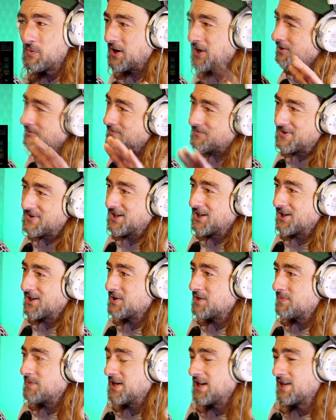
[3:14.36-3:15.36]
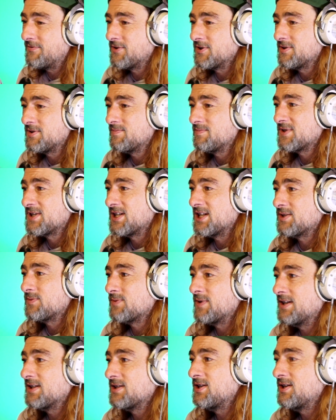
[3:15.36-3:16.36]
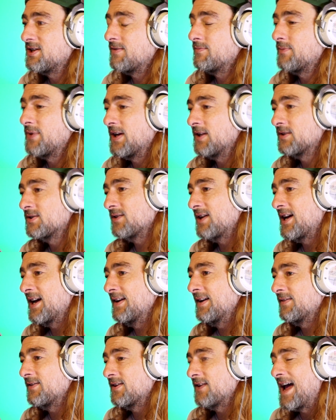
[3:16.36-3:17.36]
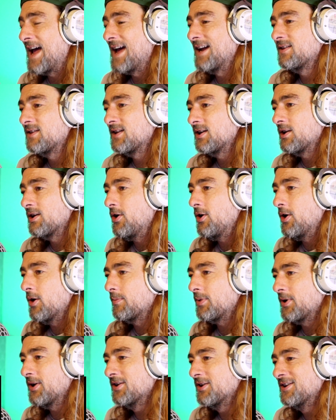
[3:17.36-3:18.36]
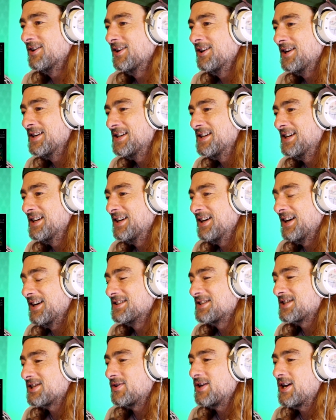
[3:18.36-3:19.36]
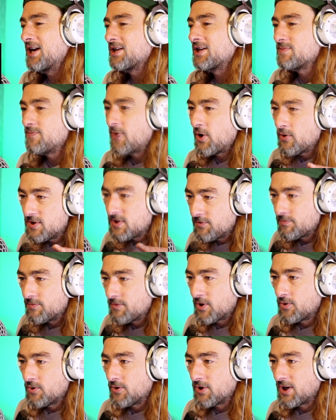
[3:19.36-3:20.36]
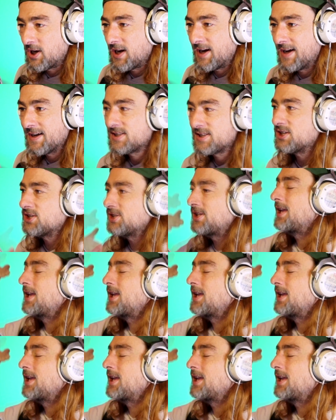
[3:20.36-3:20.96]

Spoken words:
Well, you've been here for 6 weeks and you haven't picked anything up. And so, yeah, demoted from recorder class,